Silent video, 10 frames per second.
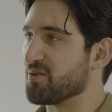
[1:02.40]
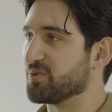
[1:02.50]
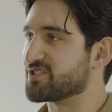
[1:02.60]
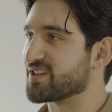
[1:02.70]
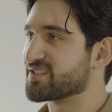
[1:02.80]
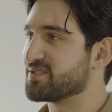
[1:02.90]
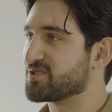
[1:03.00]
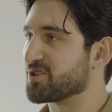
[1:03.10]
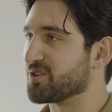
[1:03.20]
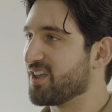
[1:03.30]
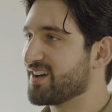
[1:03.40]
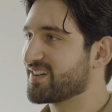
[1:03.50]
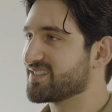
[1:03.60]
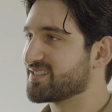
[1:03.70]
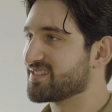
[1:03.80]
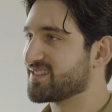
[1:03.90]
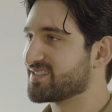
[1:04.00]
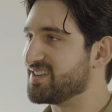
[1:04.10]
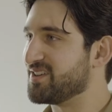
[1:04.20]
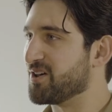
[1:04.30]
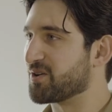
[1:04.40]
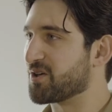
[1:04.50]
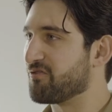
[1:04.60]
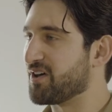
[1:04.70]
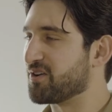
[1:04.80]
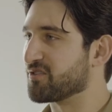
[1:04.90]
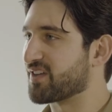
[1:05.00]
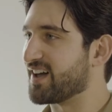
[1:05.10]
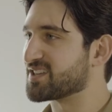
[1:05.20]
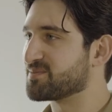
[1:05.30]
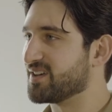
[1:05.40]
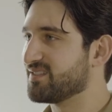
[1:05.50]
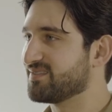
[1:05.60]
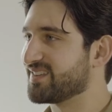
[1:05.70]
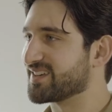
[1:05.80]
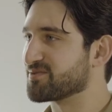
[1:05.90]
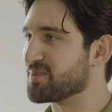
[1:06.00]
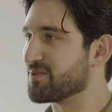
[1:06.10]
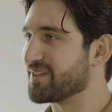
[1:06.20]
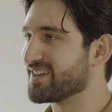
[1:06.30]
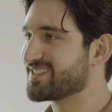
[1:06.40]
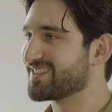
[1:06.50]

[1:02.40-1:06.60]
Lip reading: well, Justin Sherlock, CEO and co-founder of Caspian, thanks for being with us.